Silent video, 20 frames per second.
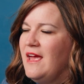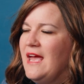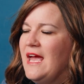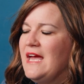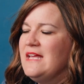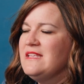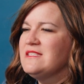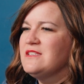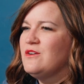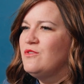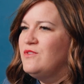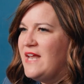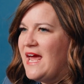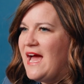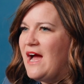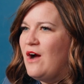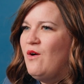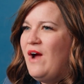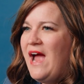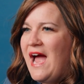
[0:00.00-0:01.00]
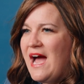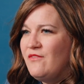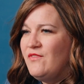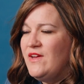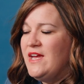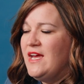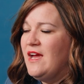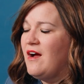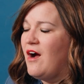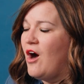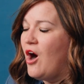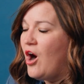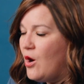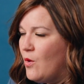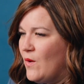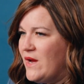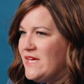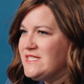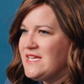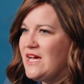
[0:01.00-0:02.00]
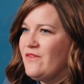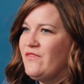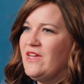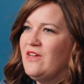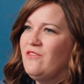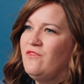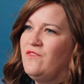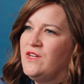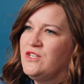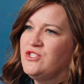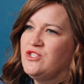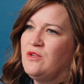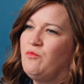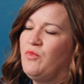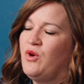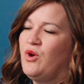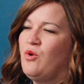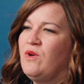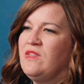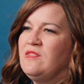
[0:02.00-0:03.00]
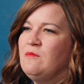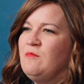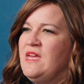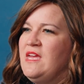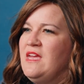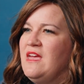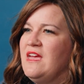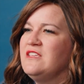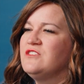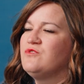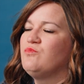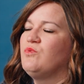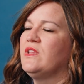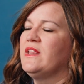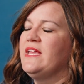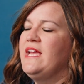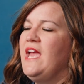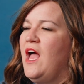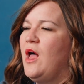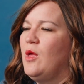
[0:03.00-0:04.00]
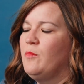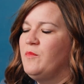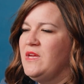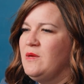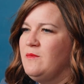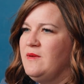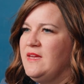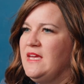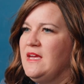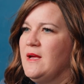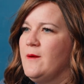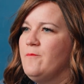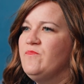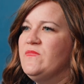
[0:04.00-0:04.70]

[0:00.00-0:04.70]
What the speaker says: And so now always having a fiction book with me is really helping me